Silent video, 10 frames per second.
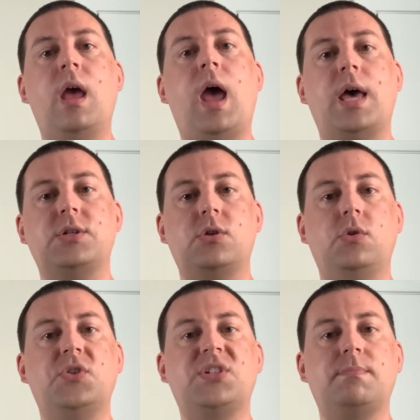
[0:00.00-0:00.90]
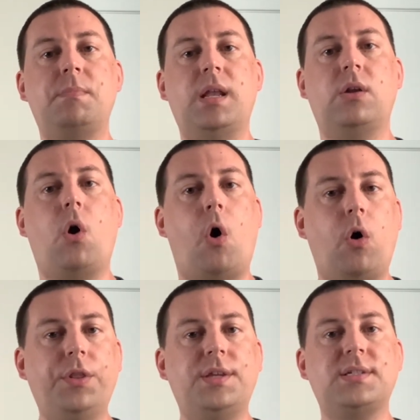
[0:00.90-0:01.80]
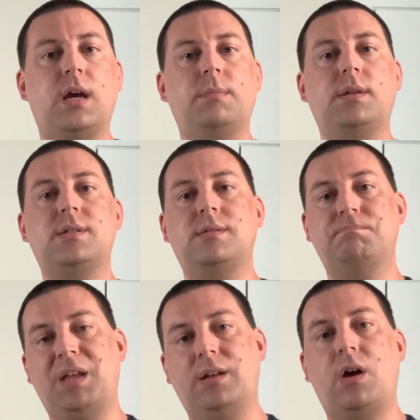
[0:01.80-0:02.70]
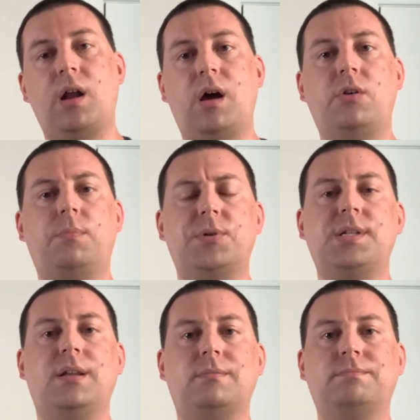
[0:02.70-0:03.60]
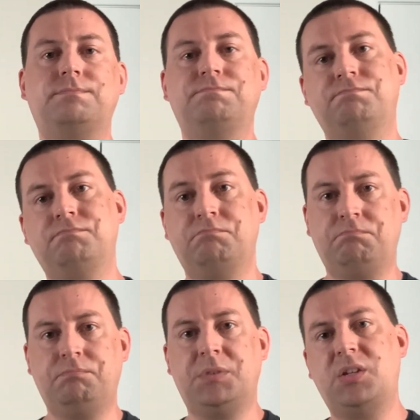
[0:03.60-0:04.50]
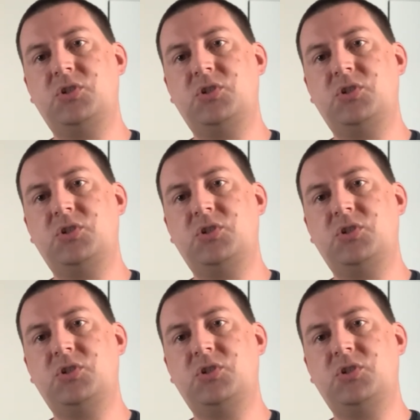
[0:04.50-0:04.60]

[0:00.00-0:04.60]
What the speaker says: as though you submitted all the assignments and got 100%. Nice